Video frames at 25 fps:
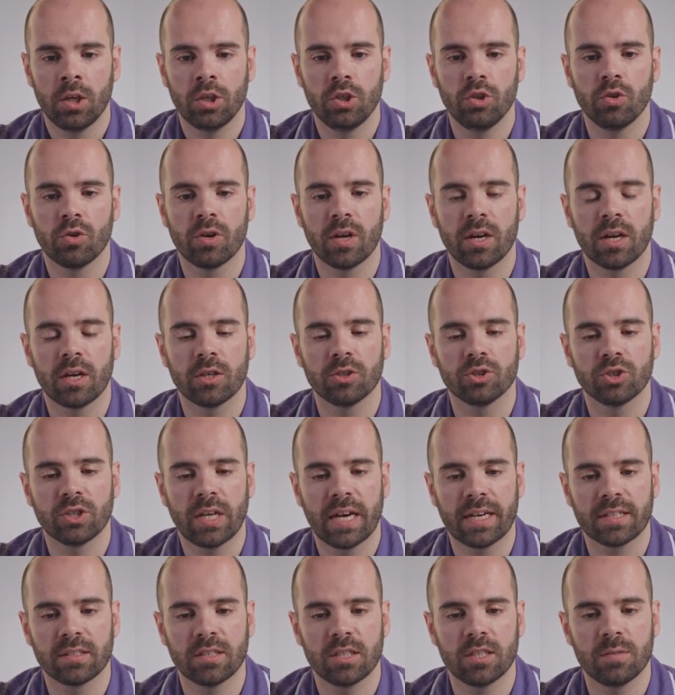You can
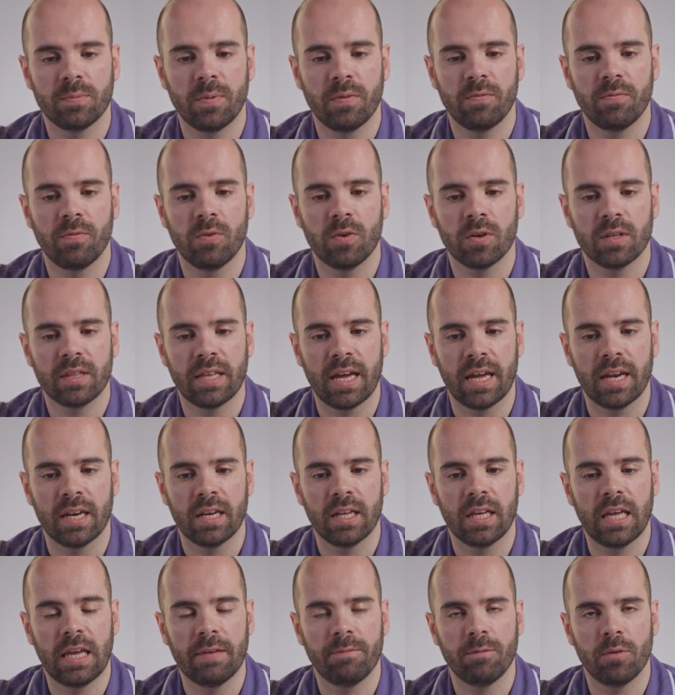contact us before
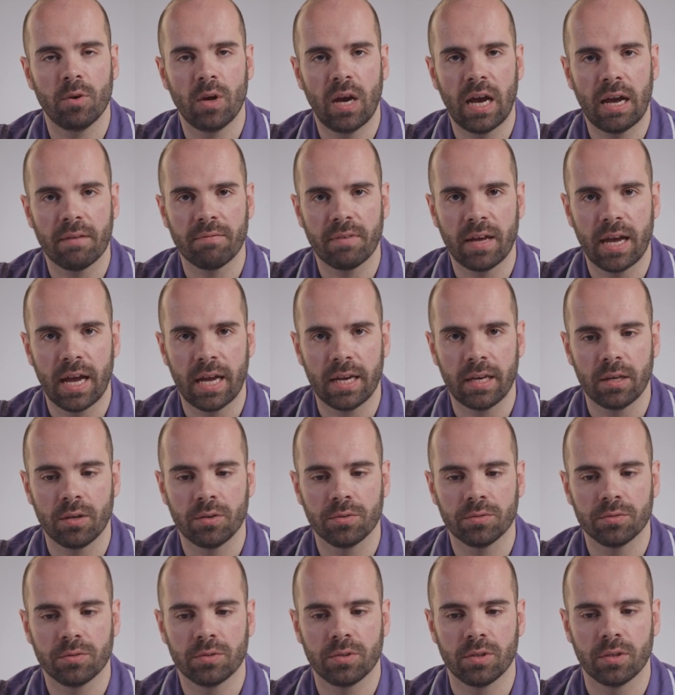then if you have any
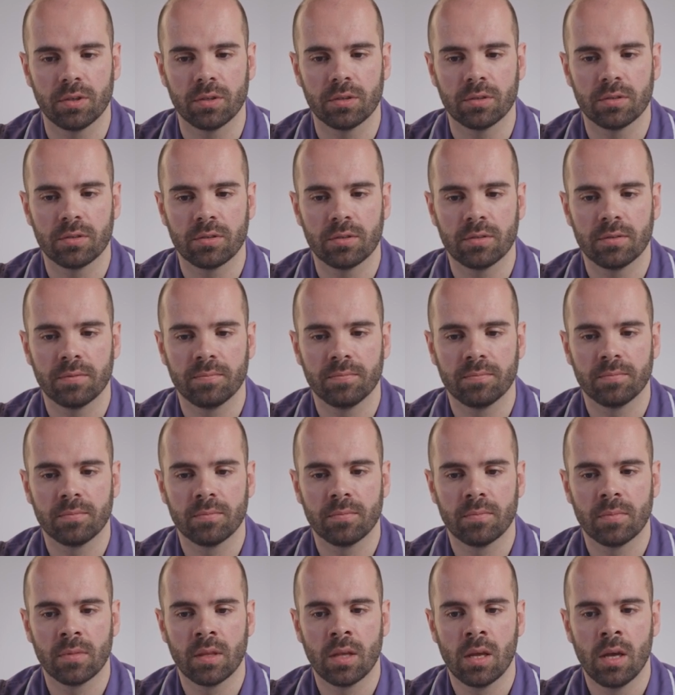concerns.
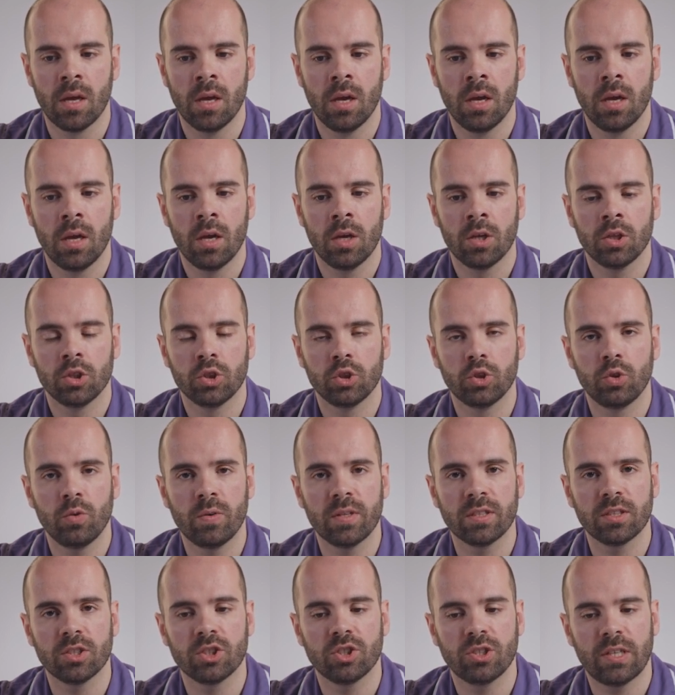
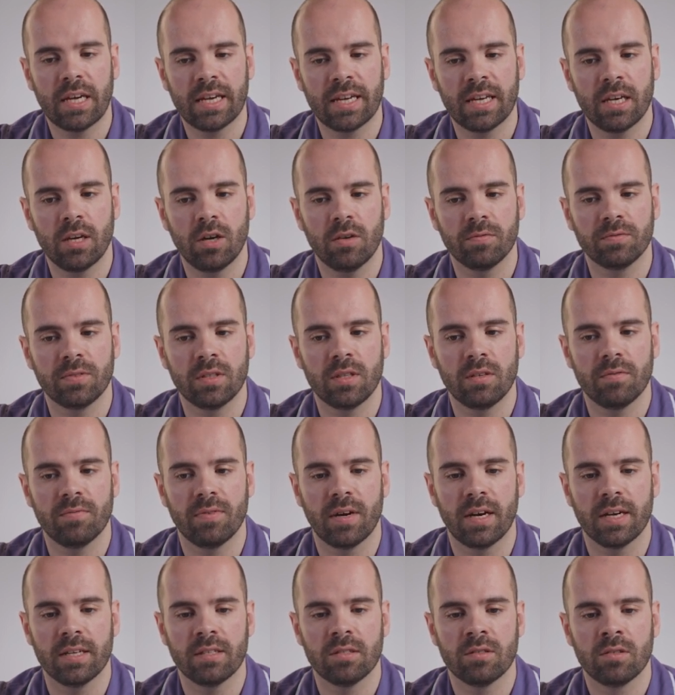During the checking of the
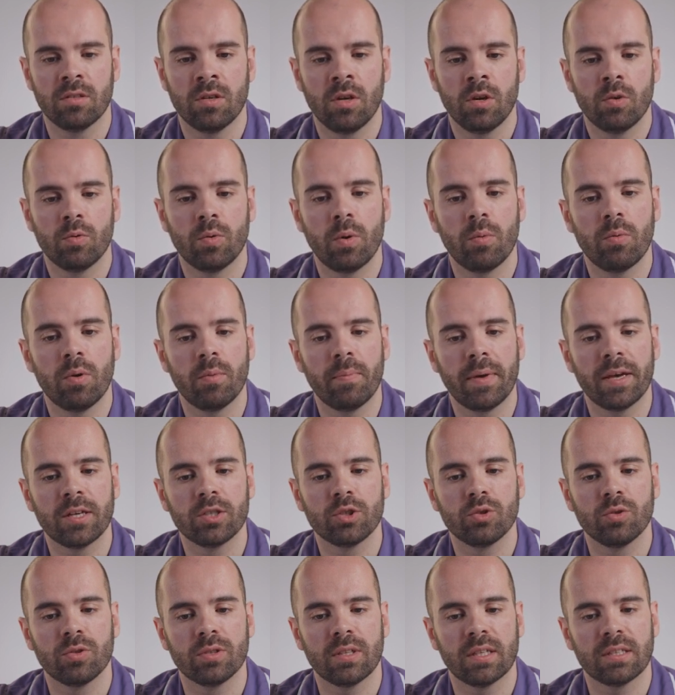device, we will make
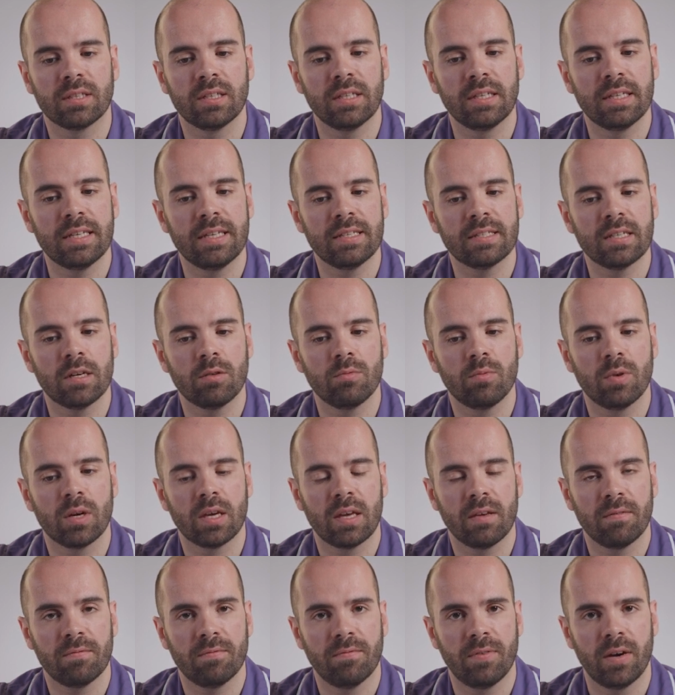sure that the leads are
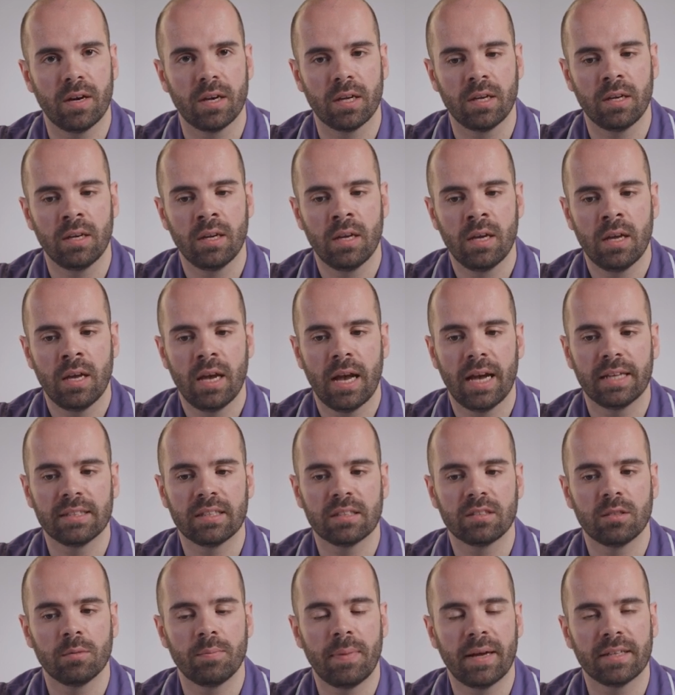working fine and
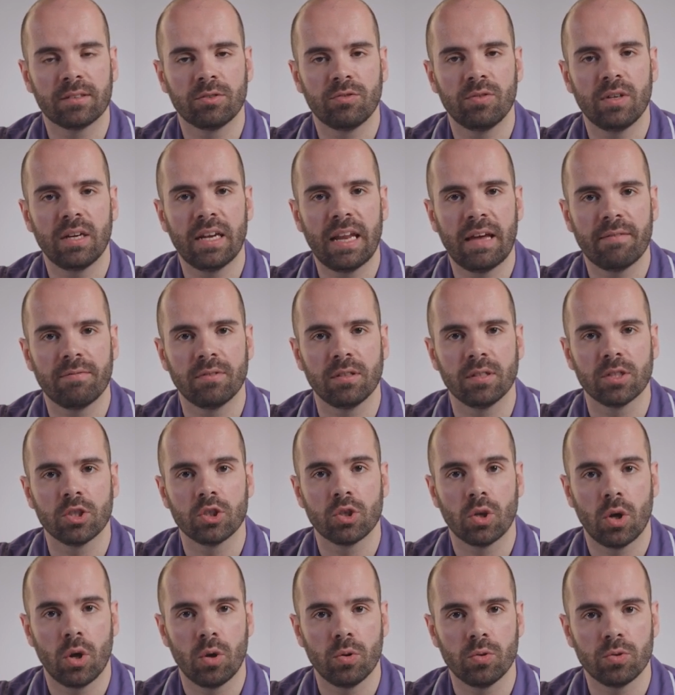that the battery level
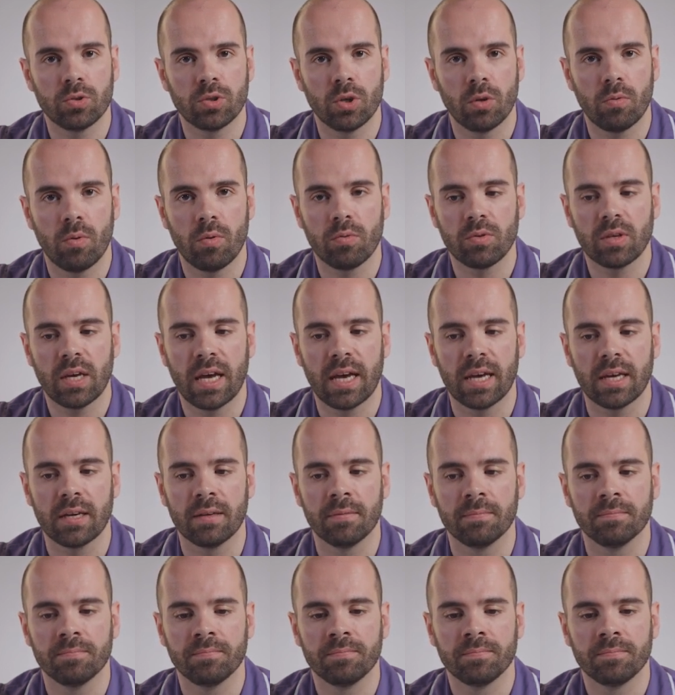is also okay.